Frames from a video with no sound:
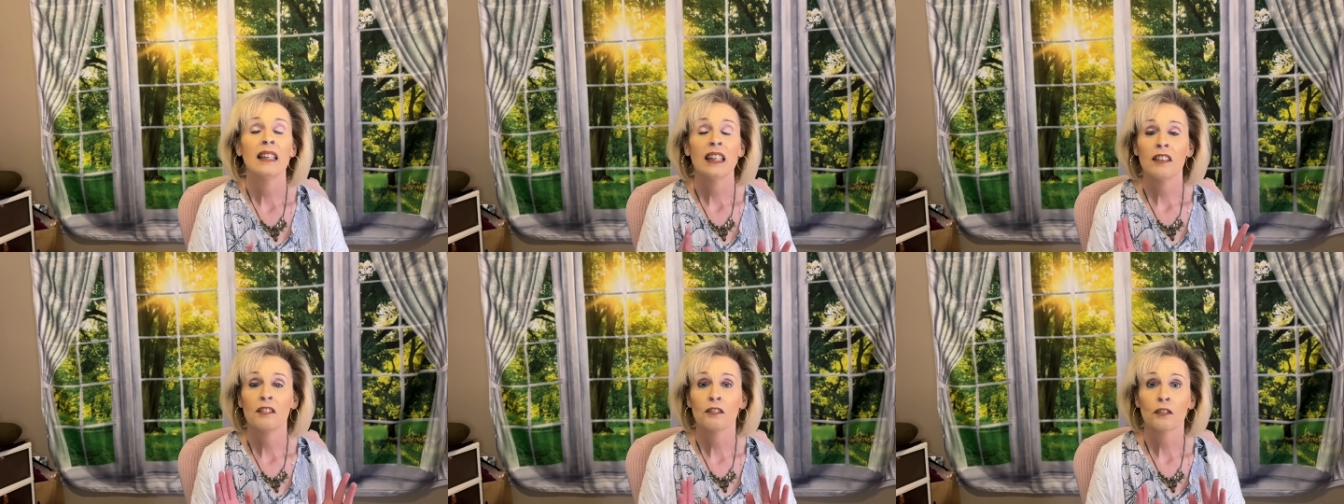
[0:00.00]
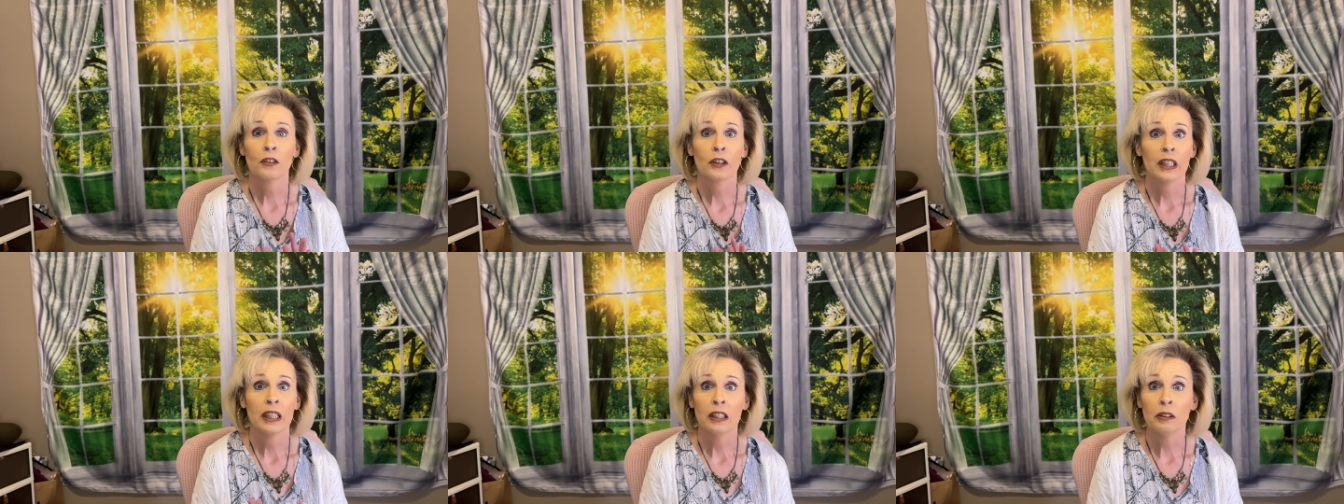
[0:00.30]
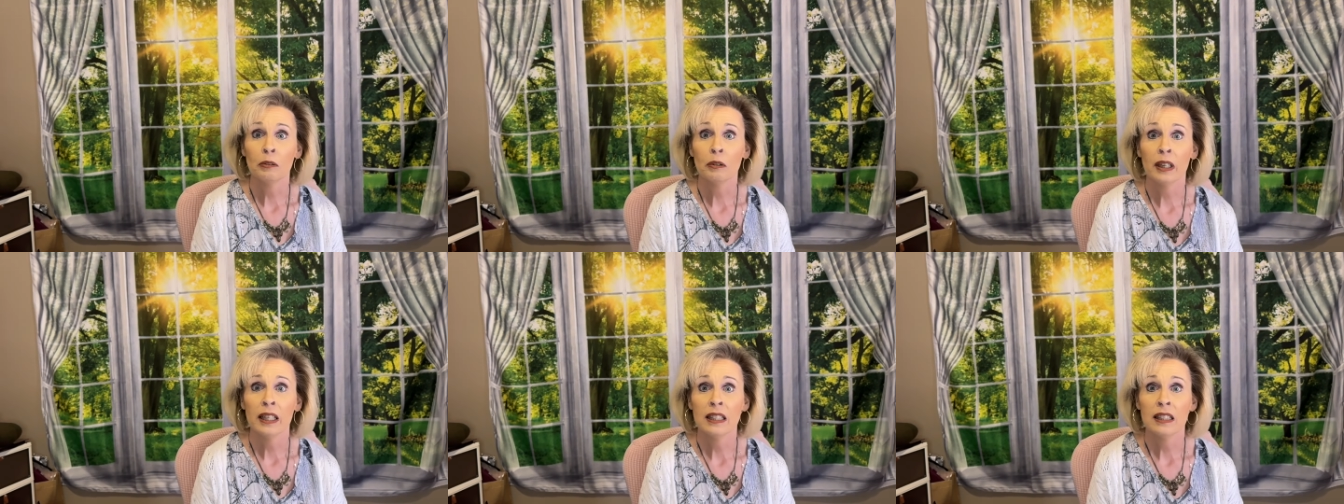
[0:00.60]
if for any
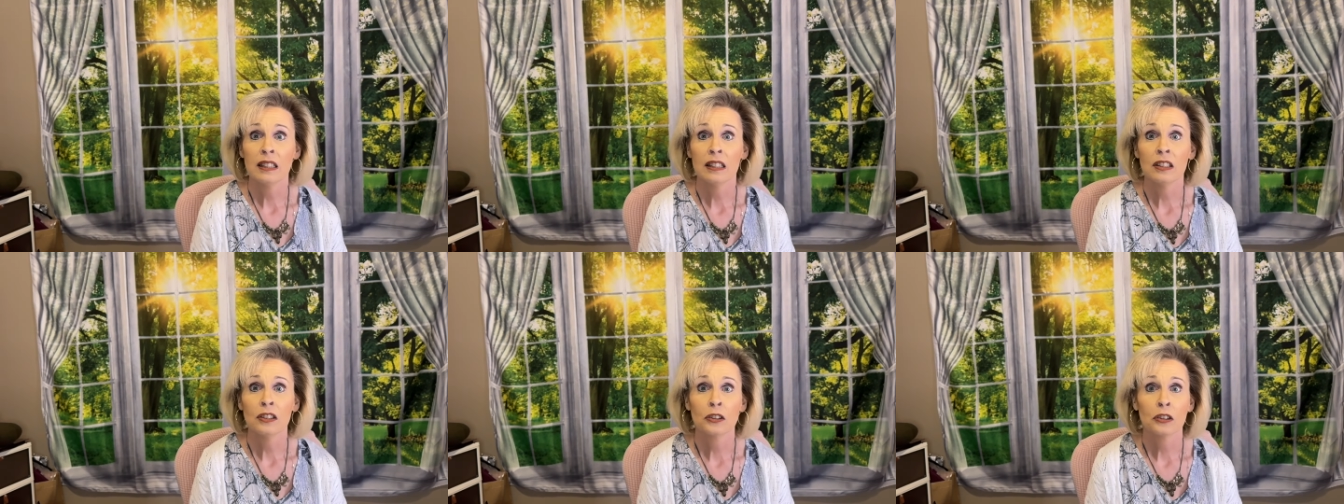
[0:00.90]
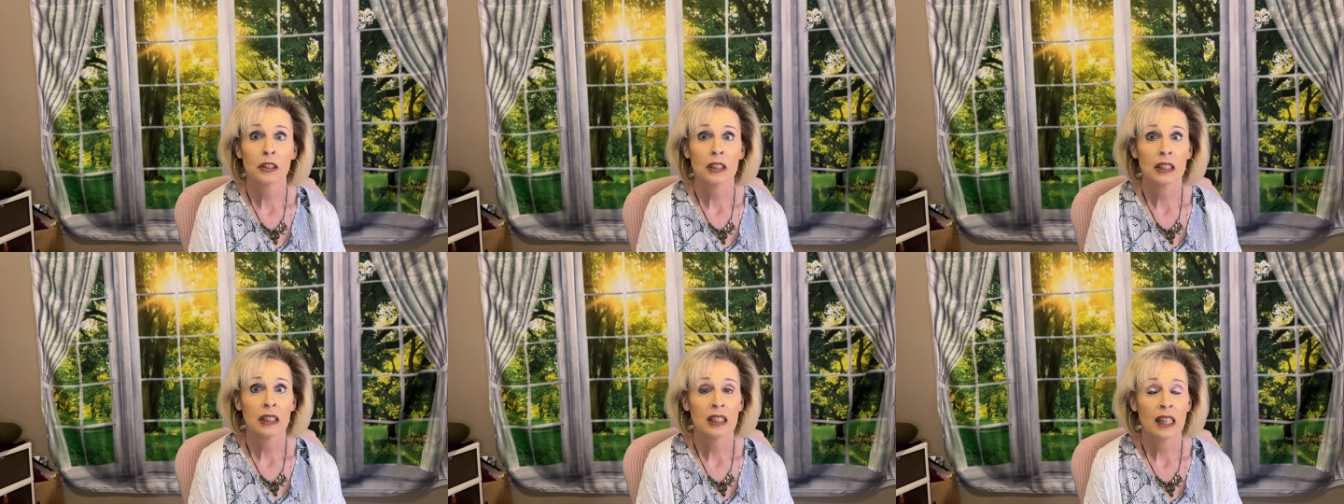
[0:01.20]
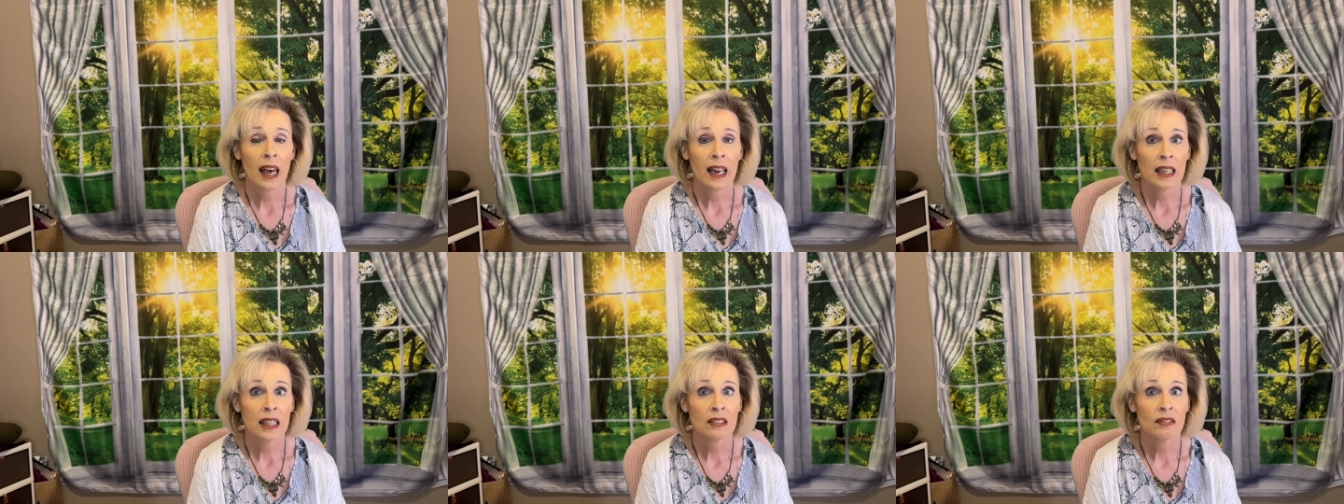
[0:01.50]
reason you're
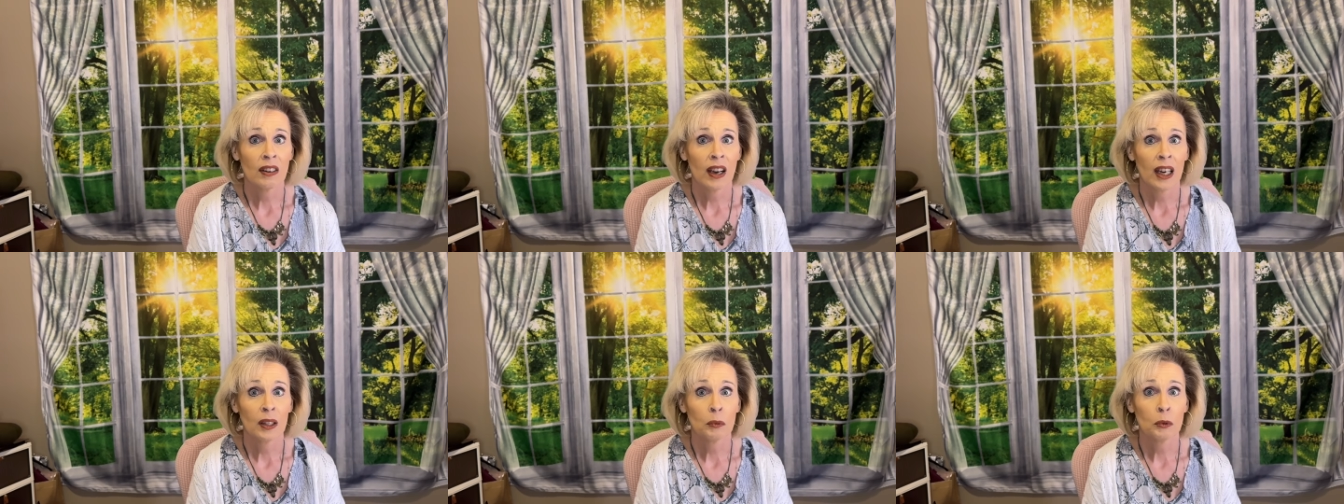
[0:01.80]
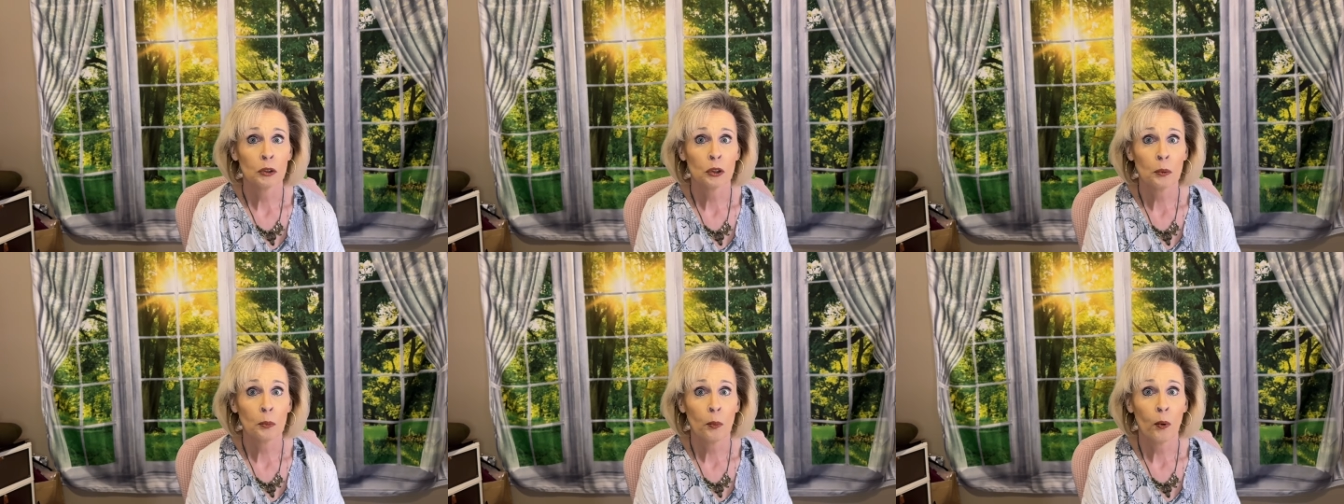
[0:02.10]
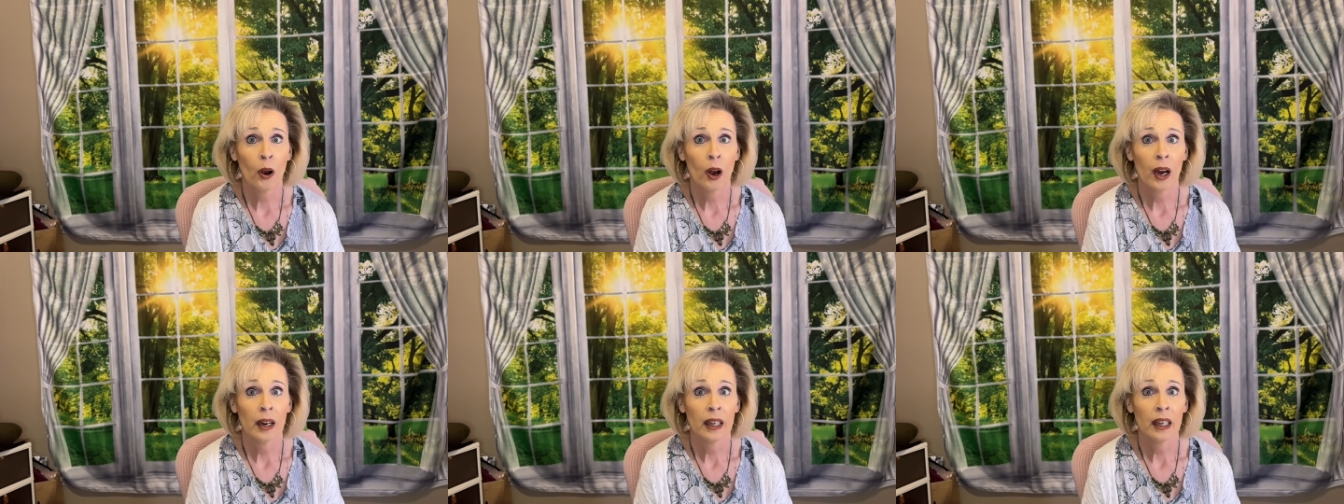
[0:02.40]
dissatisfied with your
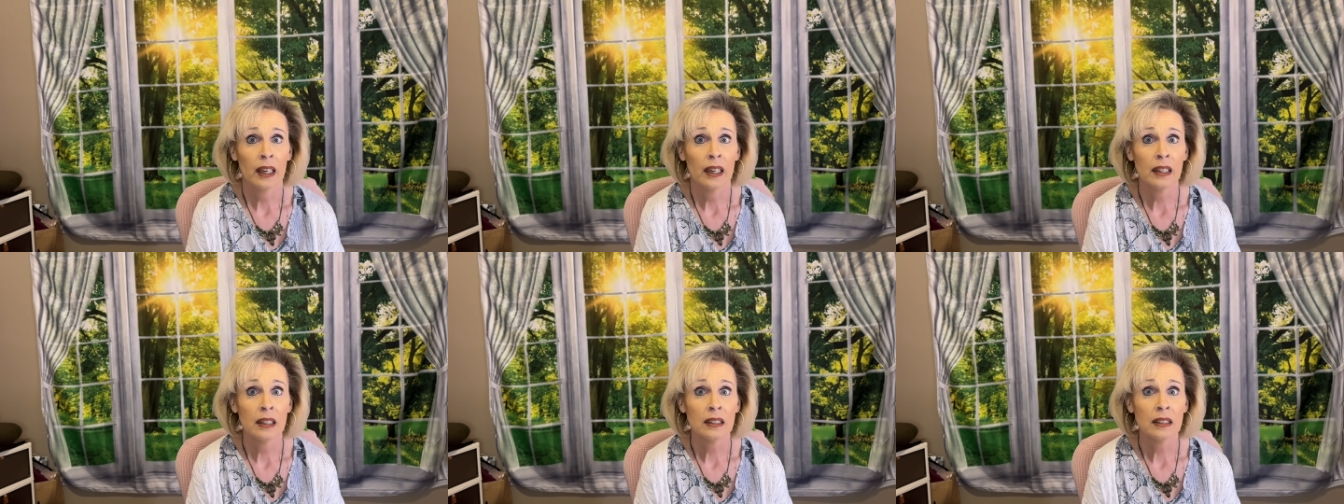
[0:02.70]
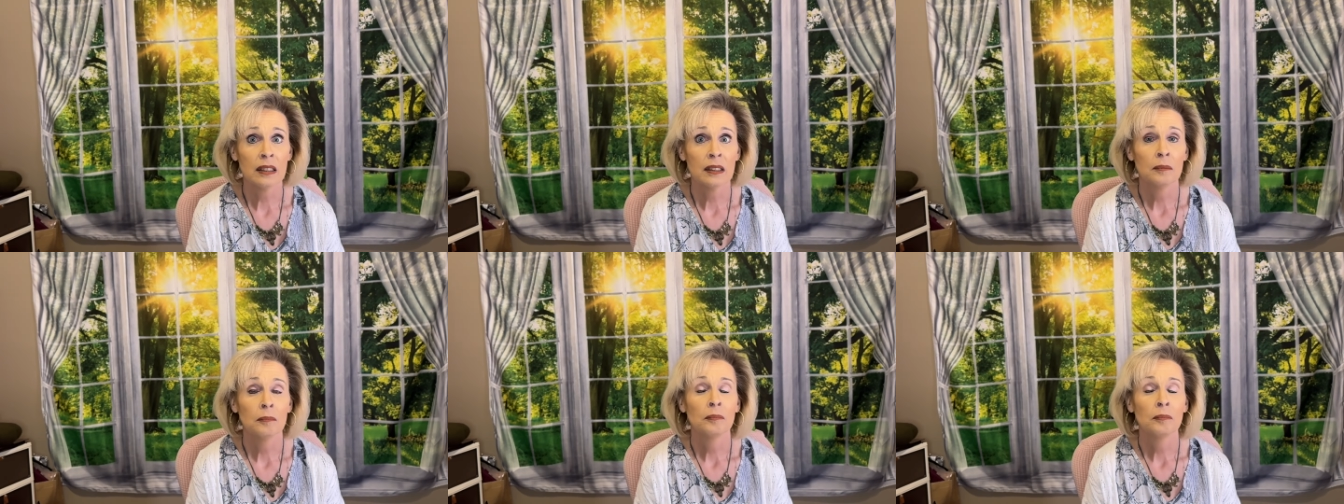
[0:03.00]
product,